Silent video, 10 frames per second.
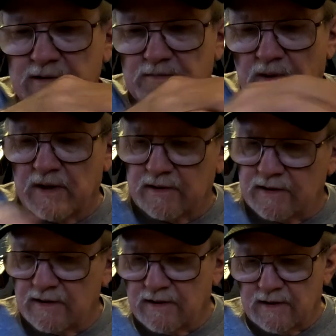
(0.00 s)

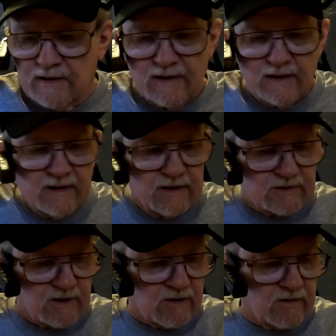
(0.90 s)
Sprint.
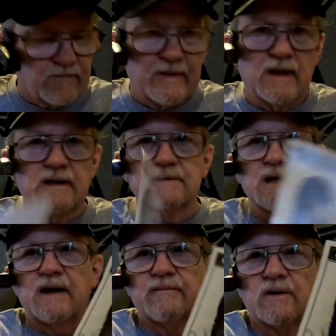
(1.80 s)
So at least
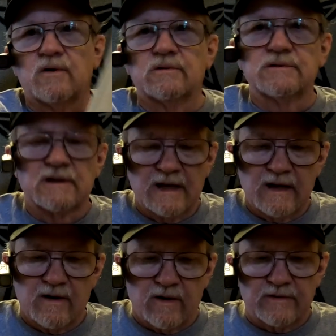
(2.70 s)
I have those to
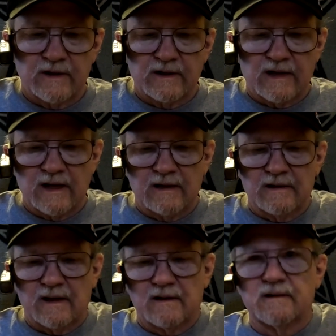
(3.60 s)
kind of
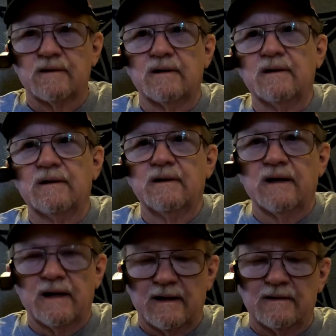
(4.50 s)
authenticate that,
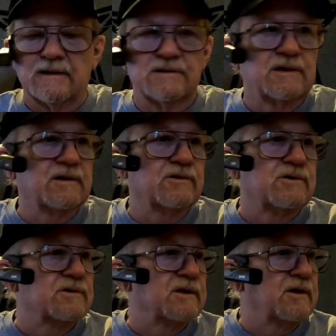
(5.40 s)
hey, these
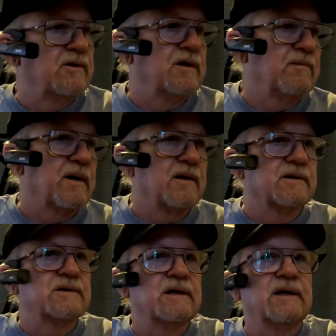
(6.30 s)
signatures that you can
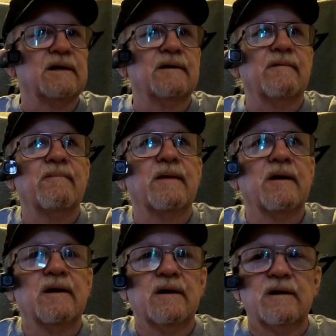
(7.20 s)
barely see
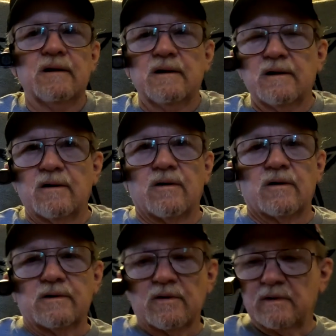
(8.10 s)

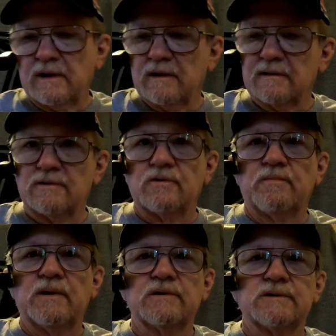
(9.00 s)
are Tony Hill and Drew
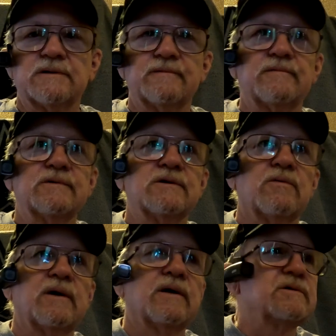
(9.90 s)
Pearson. So
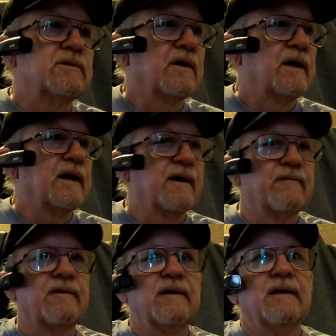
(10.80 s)
what else do I have?